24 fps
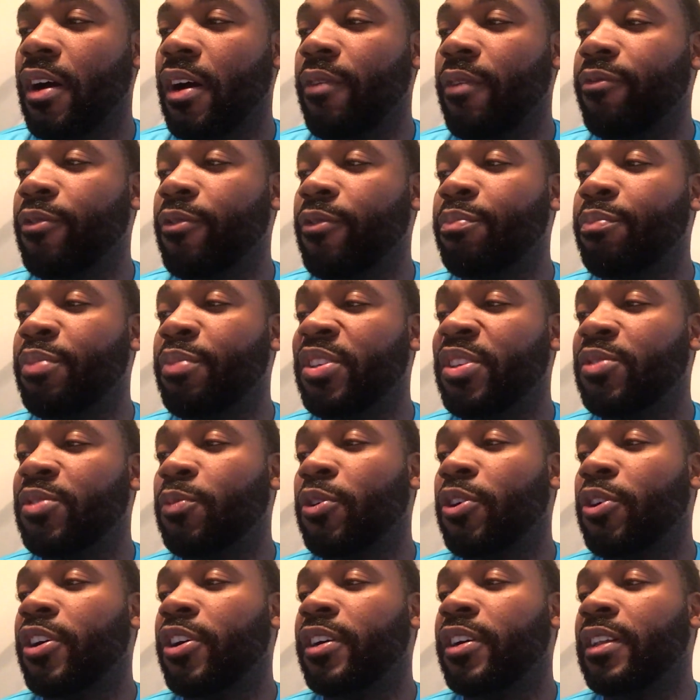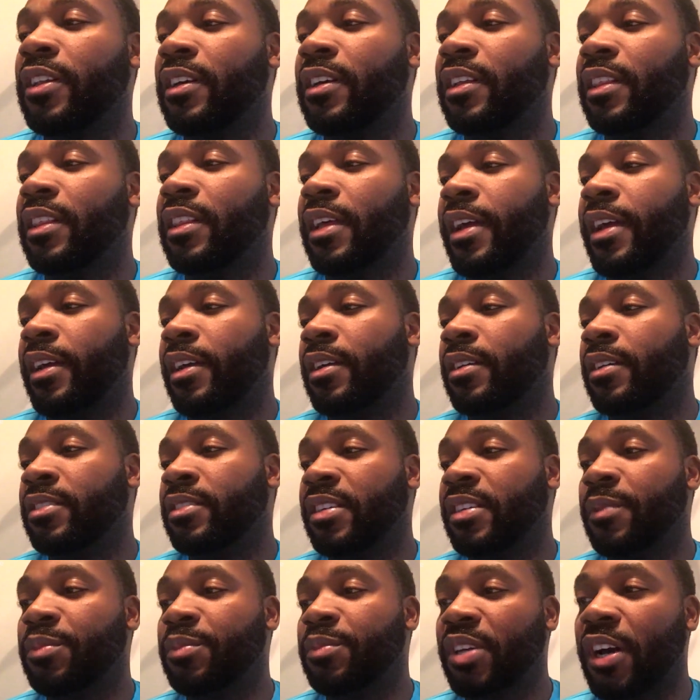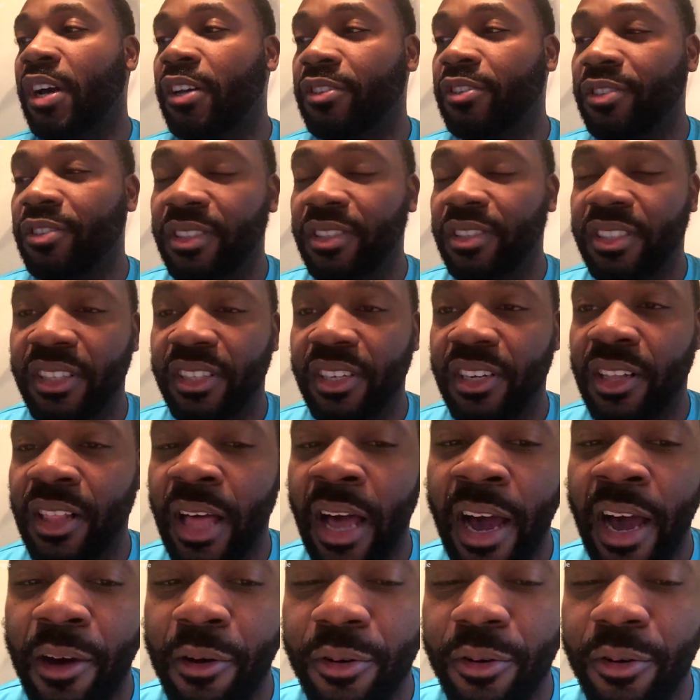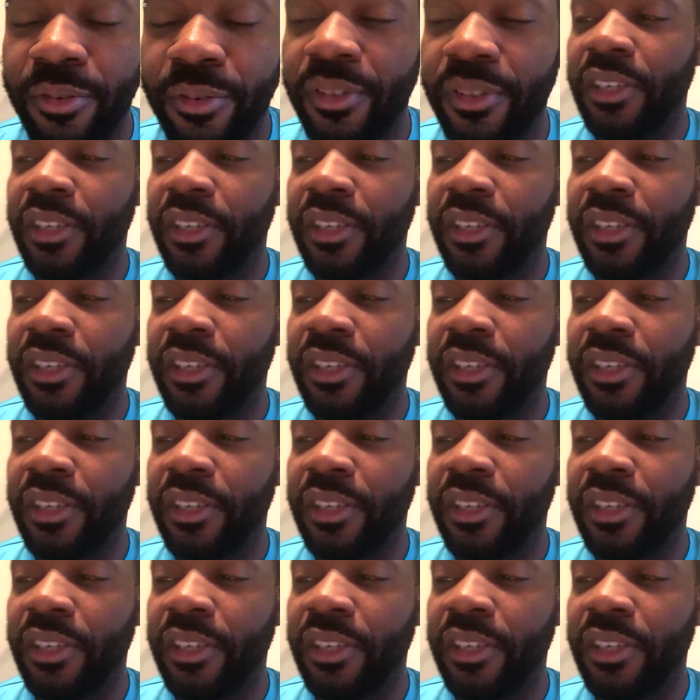For Pittsburgh, it looked like James Conner is still out.